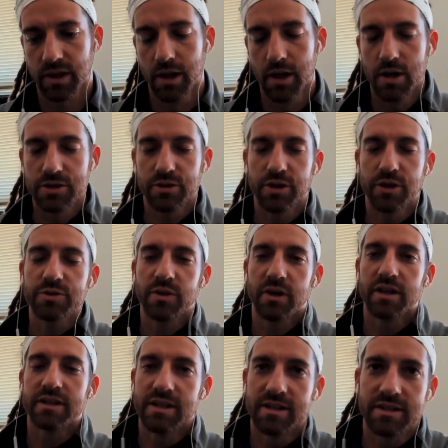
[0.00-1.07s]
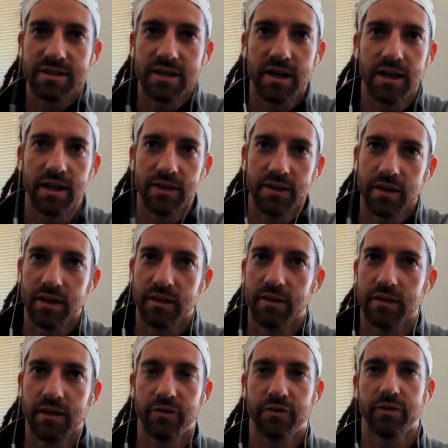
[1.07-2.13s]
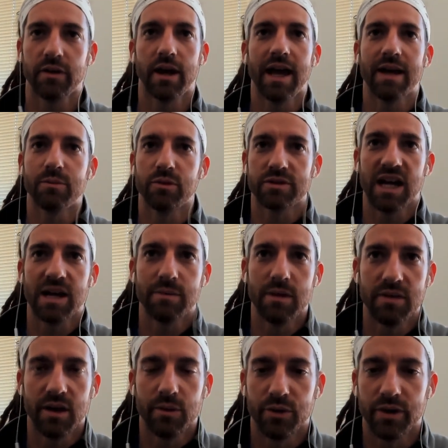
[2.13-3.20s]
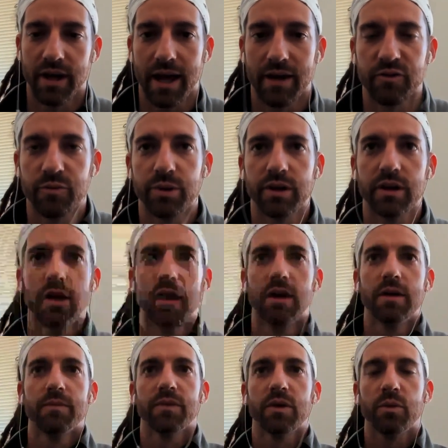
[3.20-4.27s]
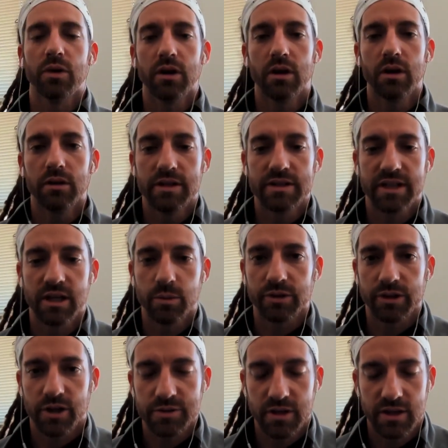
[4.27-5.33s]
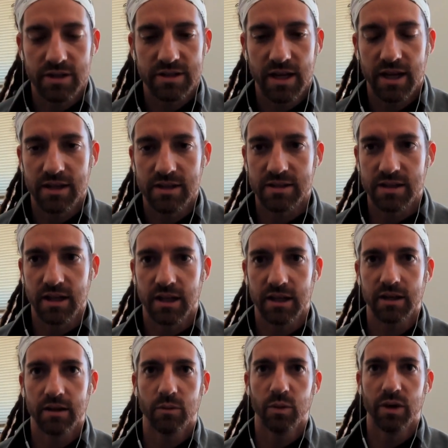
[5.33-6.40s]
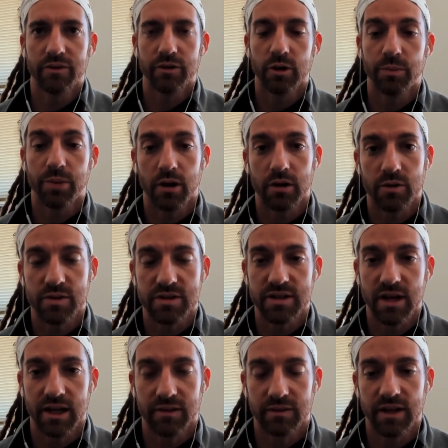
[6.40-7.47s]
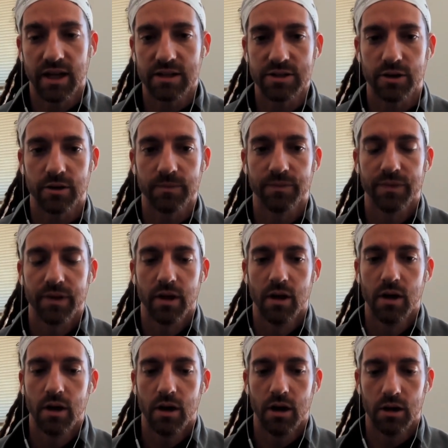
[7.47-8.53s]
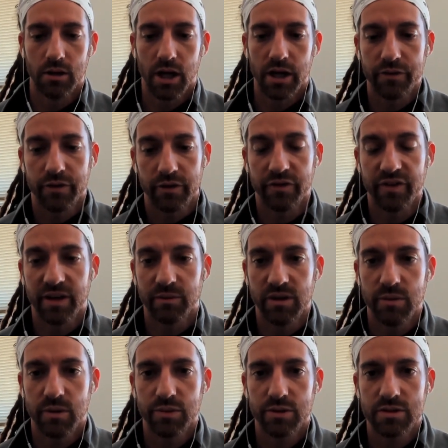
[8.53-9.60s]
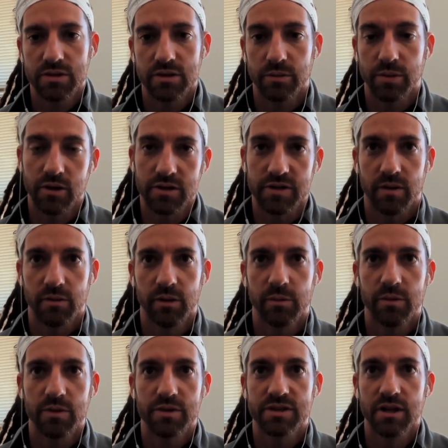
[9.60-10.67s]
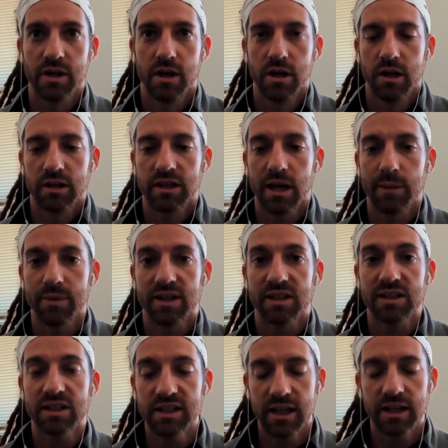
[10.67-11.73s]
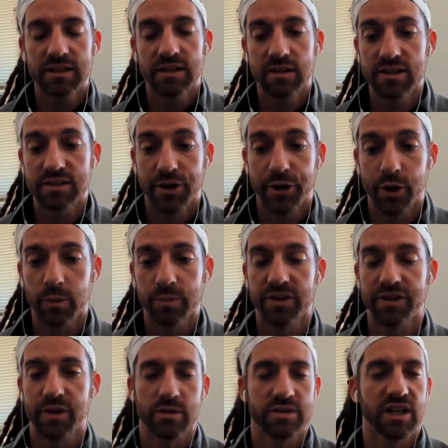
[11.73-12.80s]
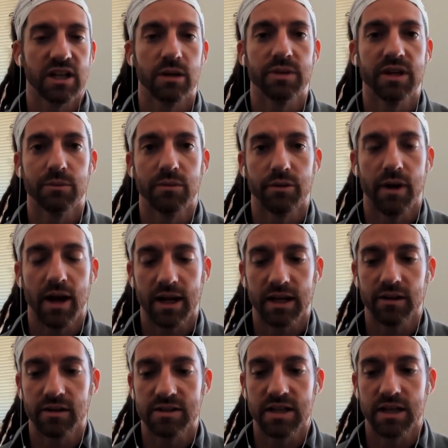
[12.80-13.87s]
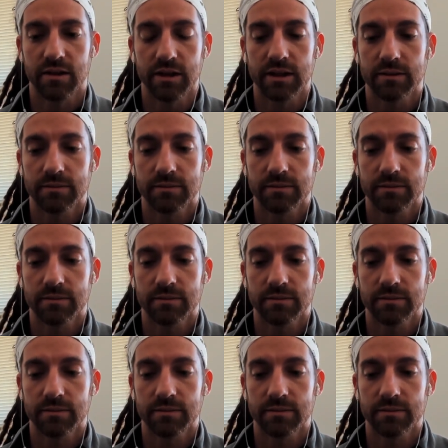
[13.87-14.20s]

So here's what I didn't say, and if I had more time, maybe I would have. But what Liz Gilbert goes on to say is that whenever her partner was dying of cancer, a lot of her family members, her partner's family members, kept clinging to this hope that there was going to be a miraculous healing.